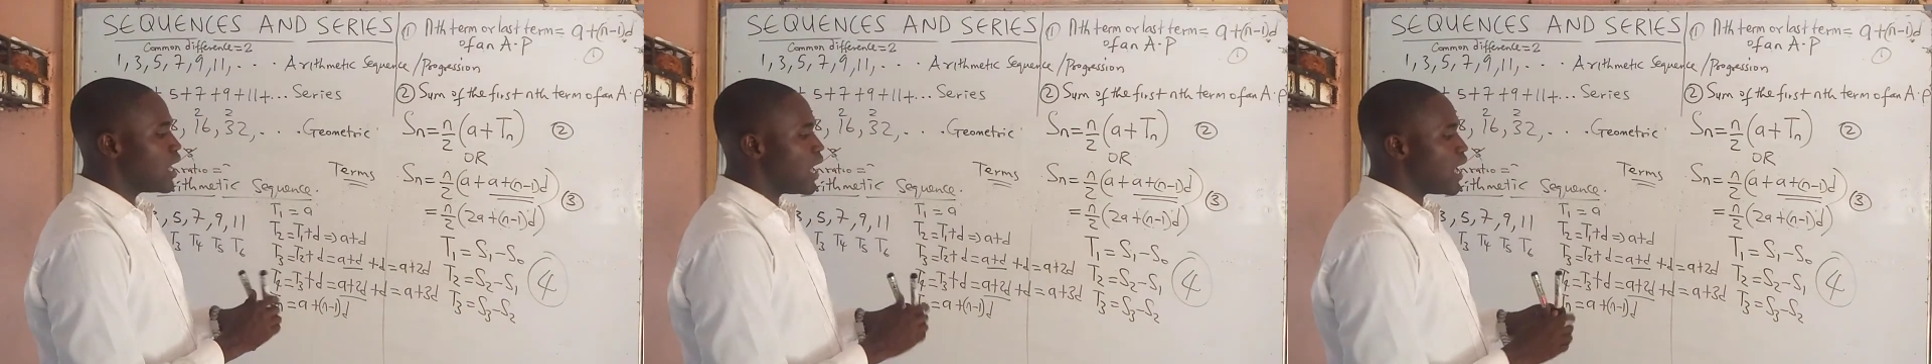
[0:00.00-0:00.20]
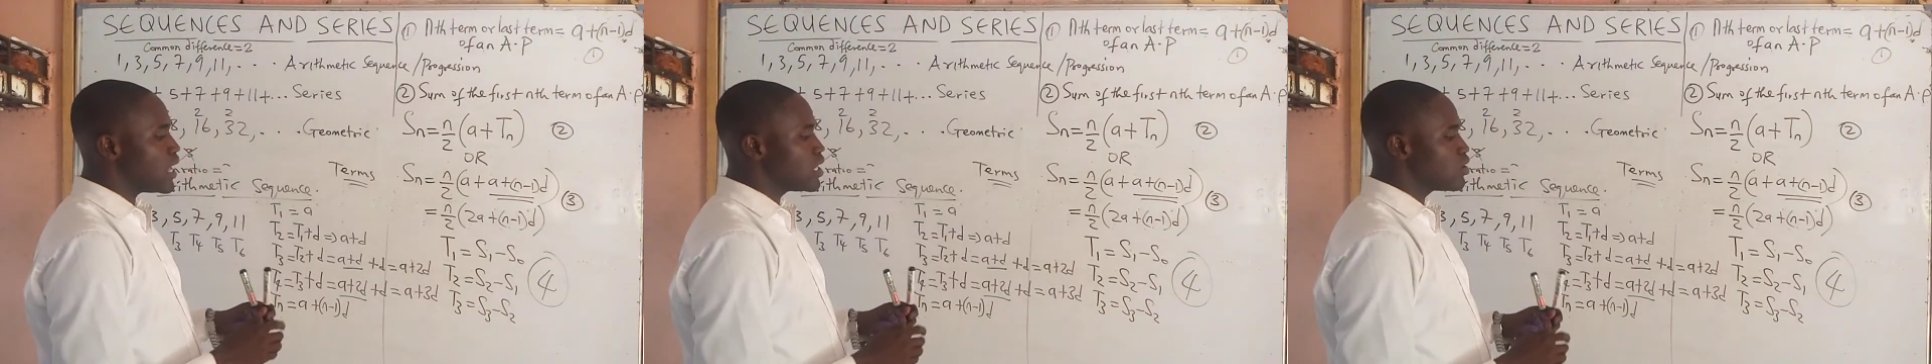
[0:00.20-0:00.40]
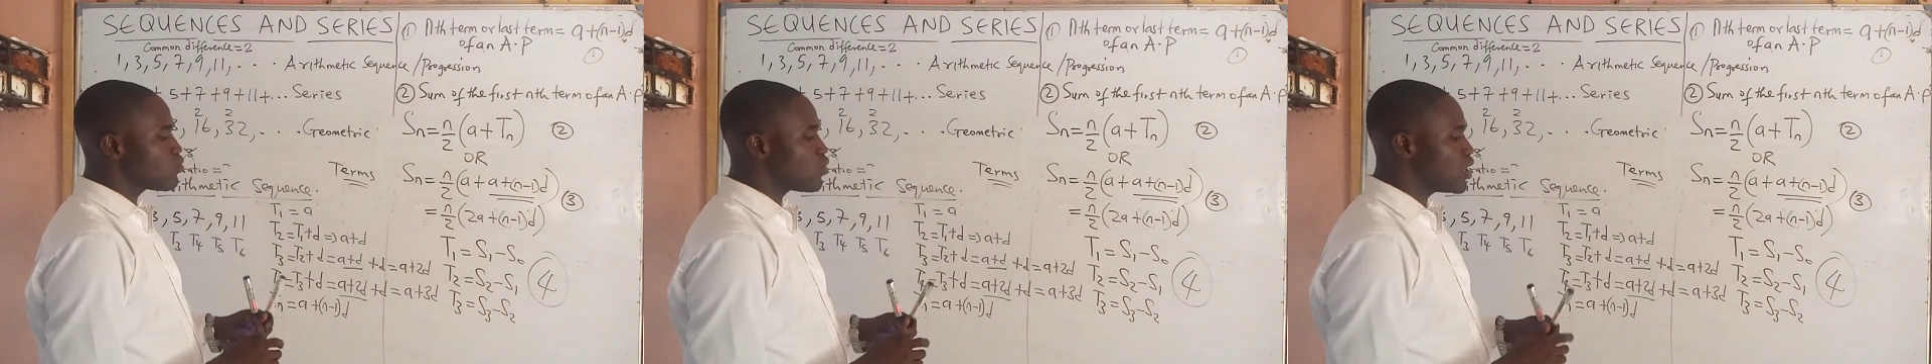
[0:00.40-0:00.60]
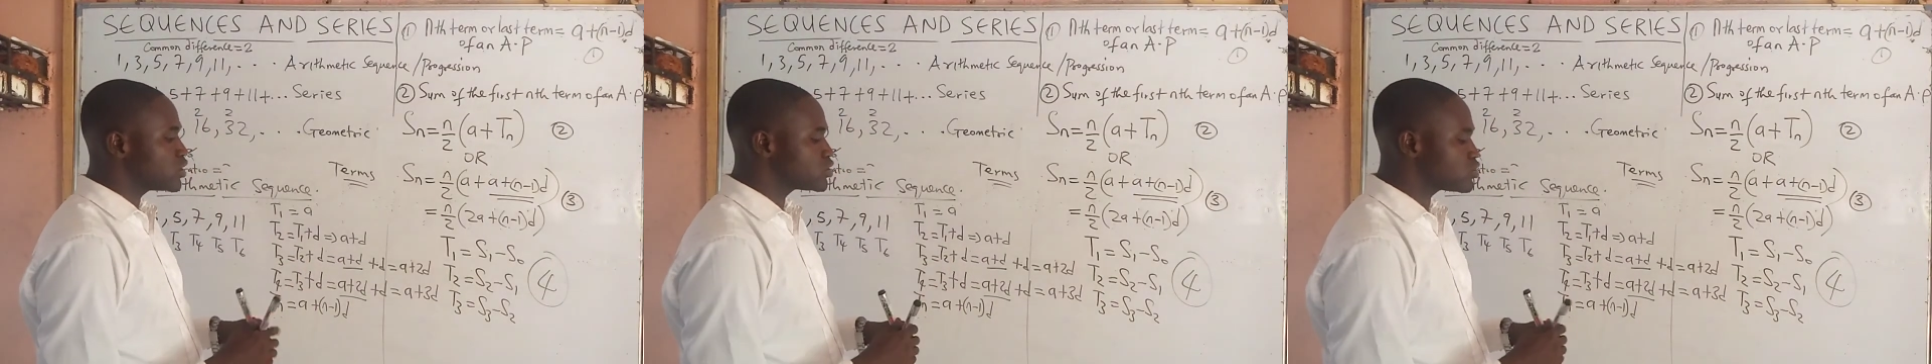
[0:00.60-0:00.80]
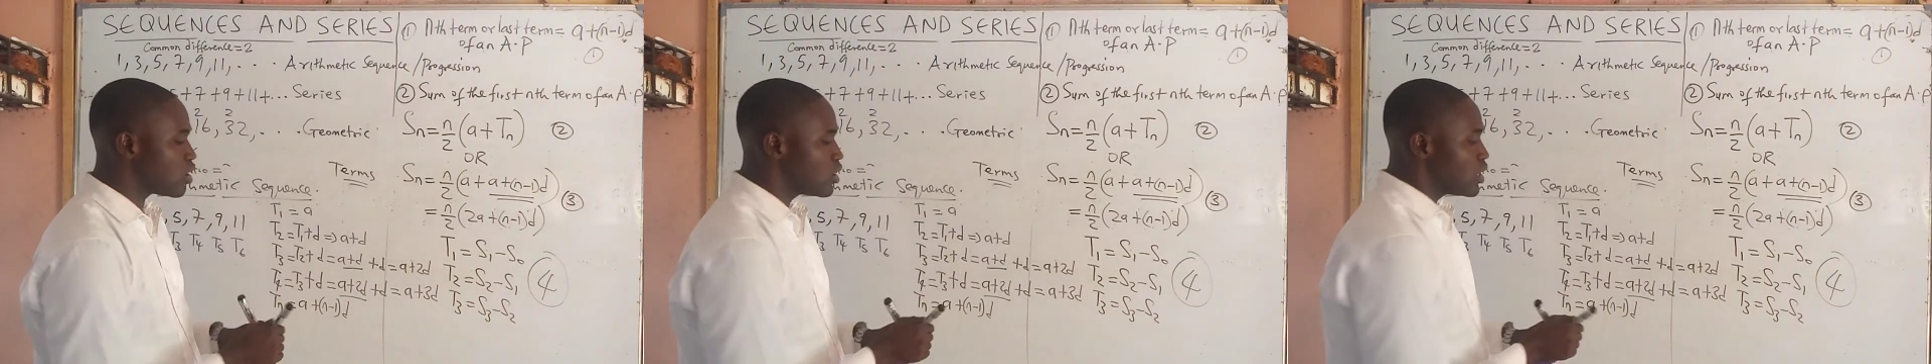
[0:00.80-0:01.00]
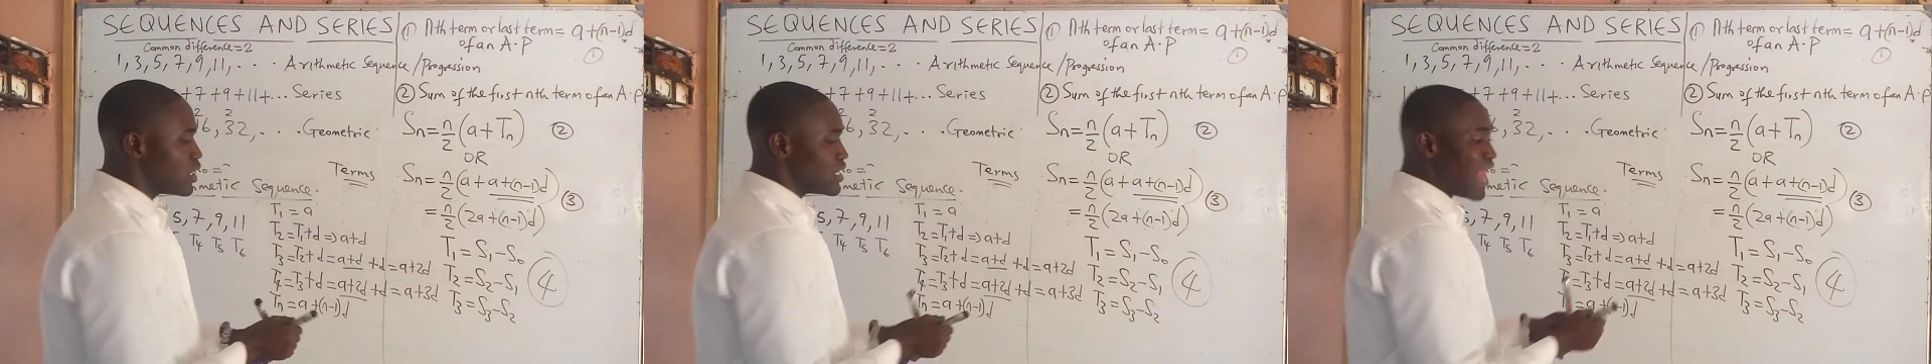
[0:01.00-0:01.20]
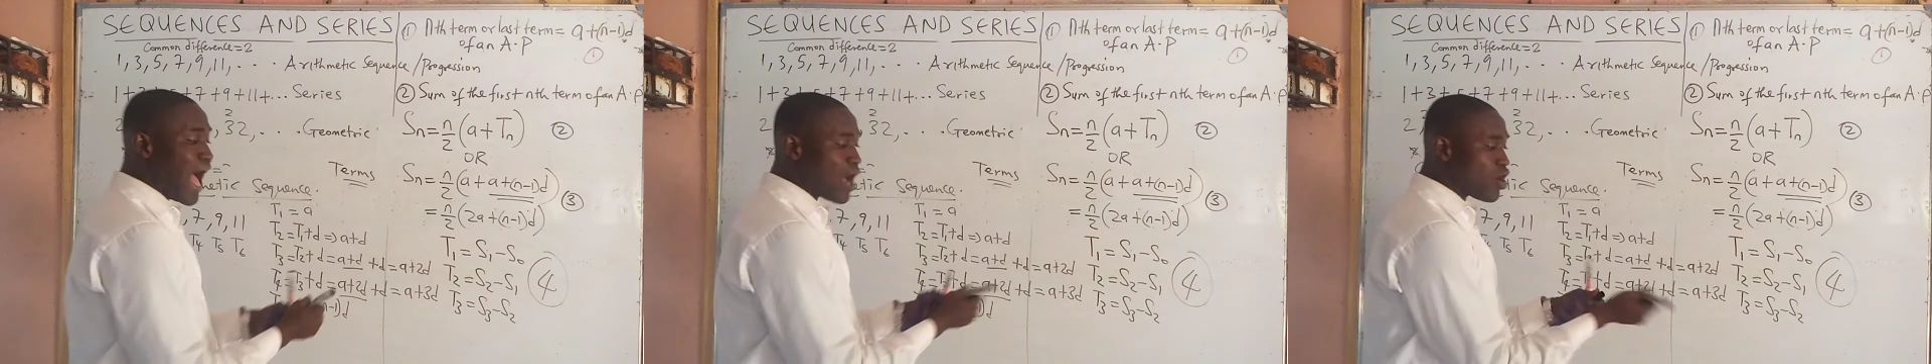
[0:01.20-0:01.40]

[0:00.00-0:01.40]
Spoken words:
any question. That